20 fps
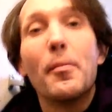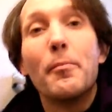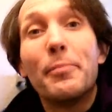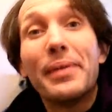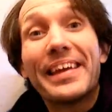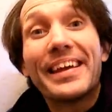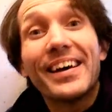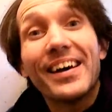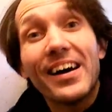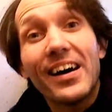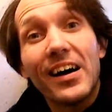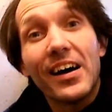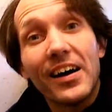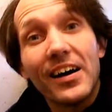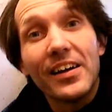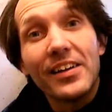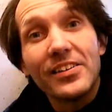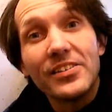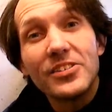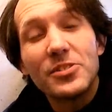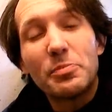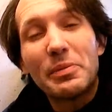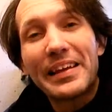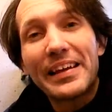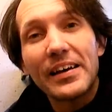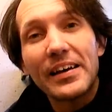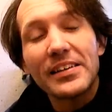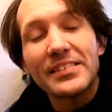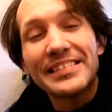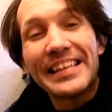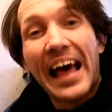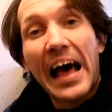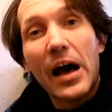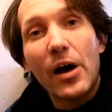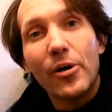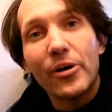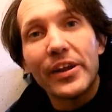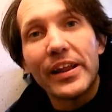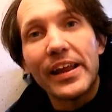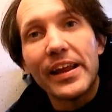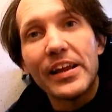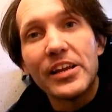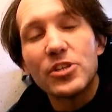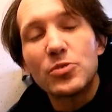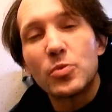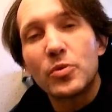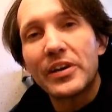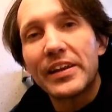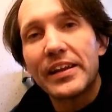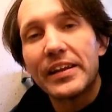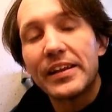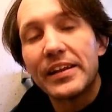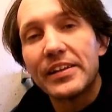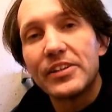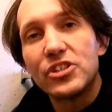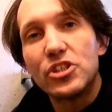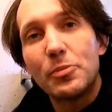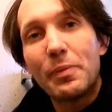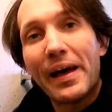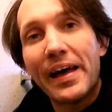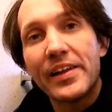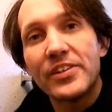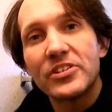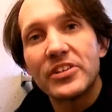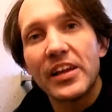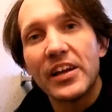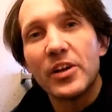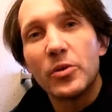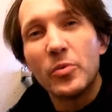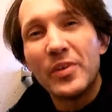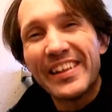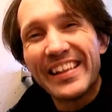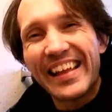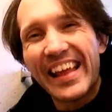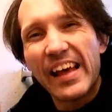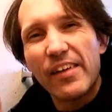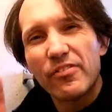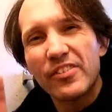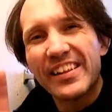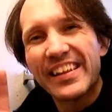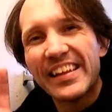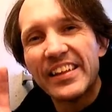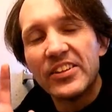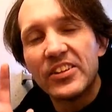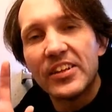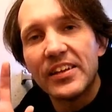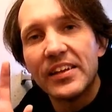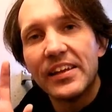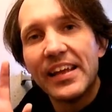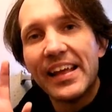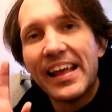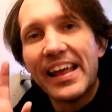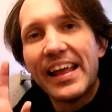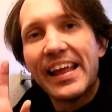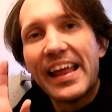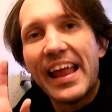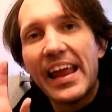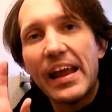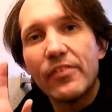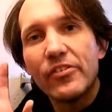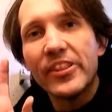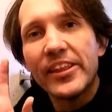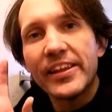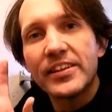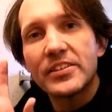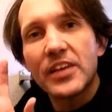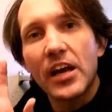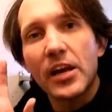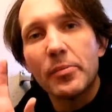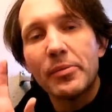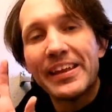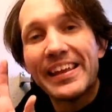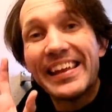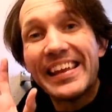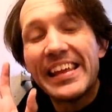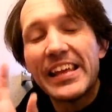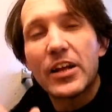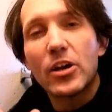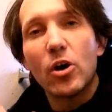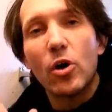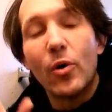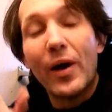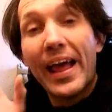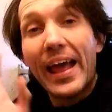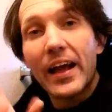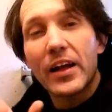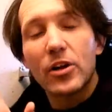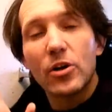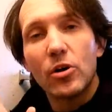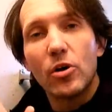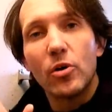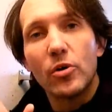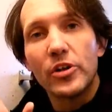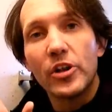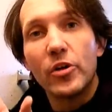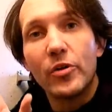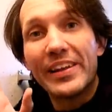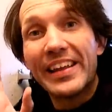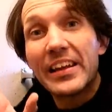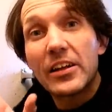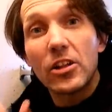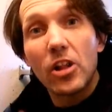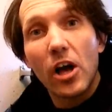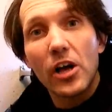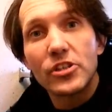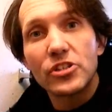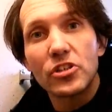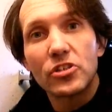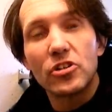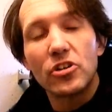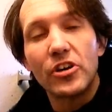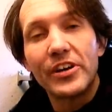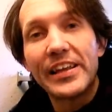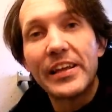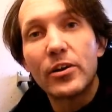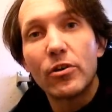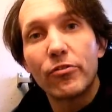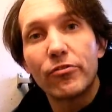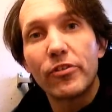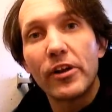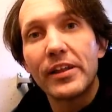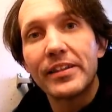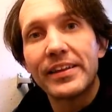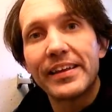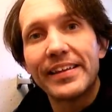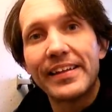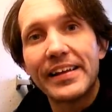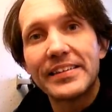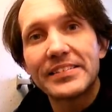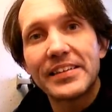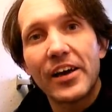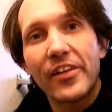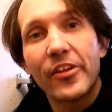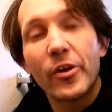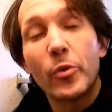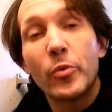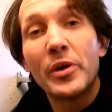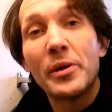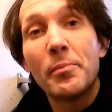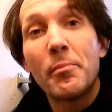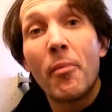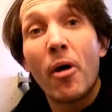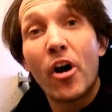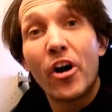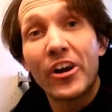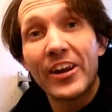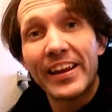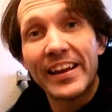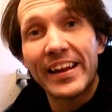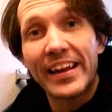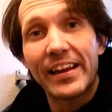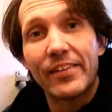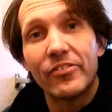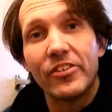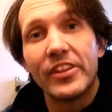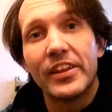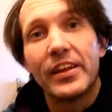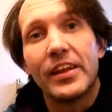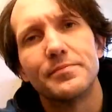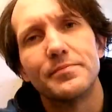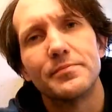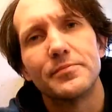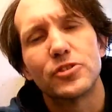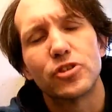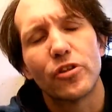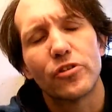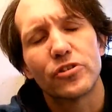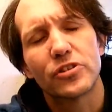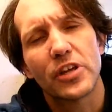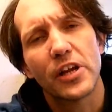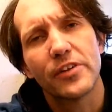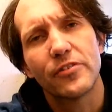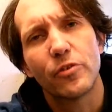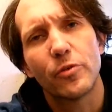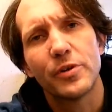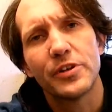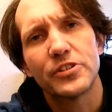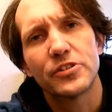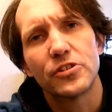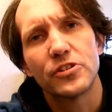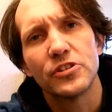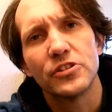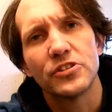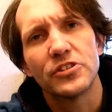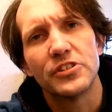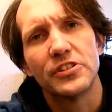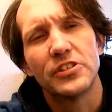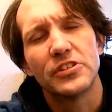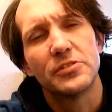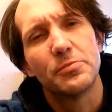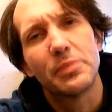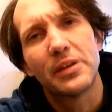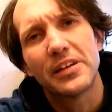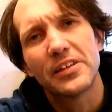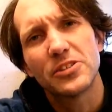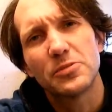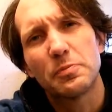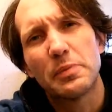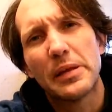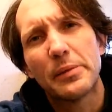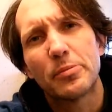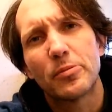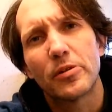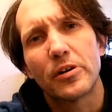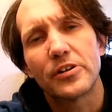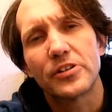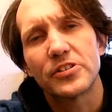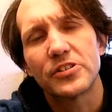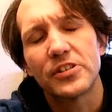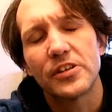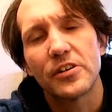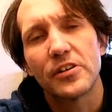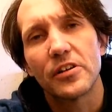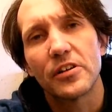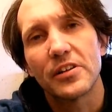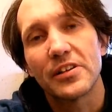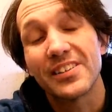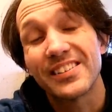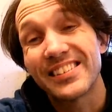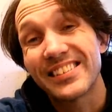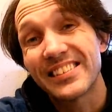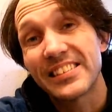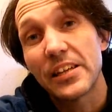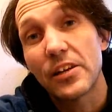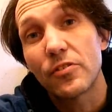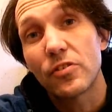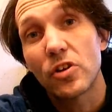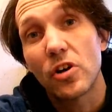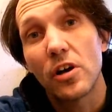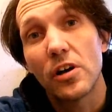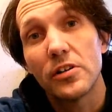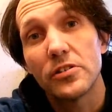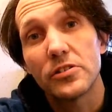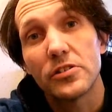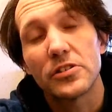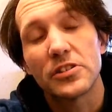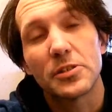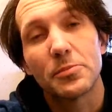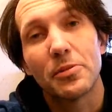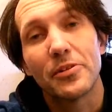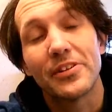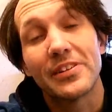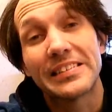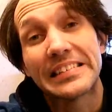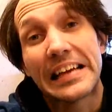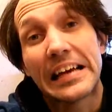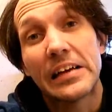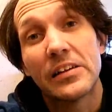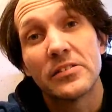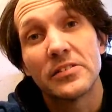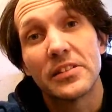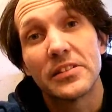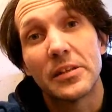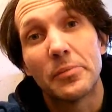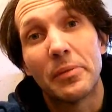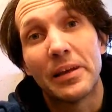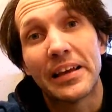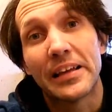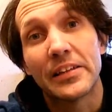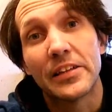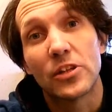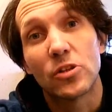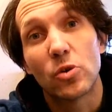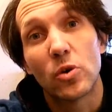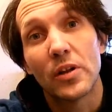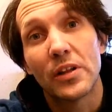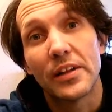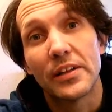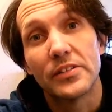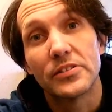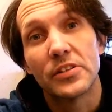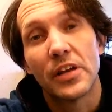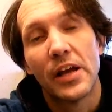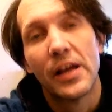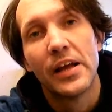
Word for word: Because because nowadays Japan is getting really heavily into everything's got to be eco, eco, you know, ecological, eco-friendly. That's how they're remarketing everything. So there's kind of a resurgence in this because people are still self-conscious about the sounds that they make in the toilets,